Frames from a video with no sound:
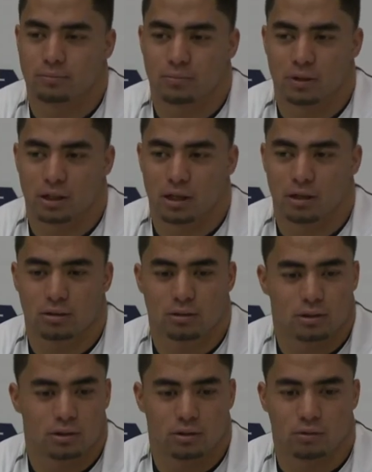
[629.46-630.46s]
and that,
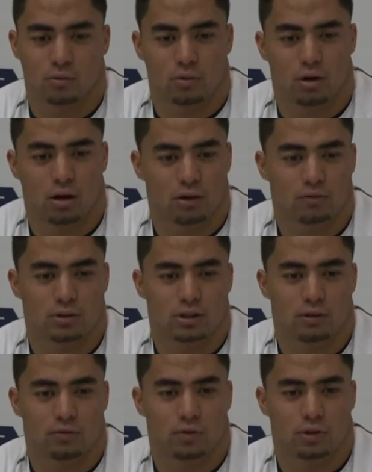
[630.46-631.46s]
you know, all of us
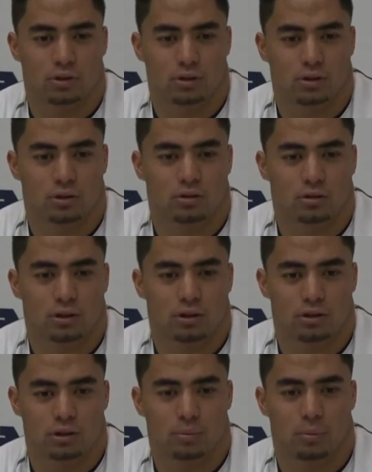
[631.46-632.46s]
can focus on, you
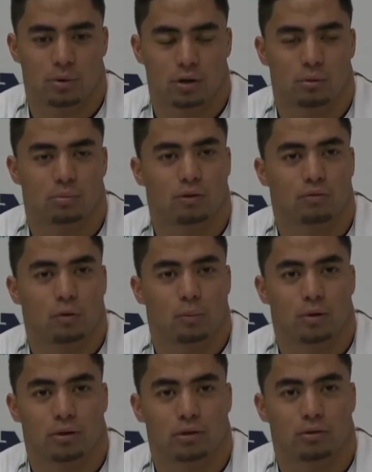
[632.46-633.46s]
know, just preparing to play
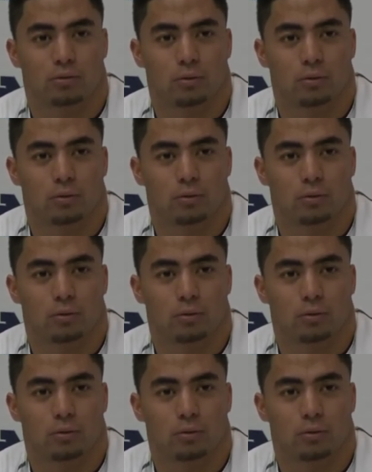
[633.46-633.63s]
football now.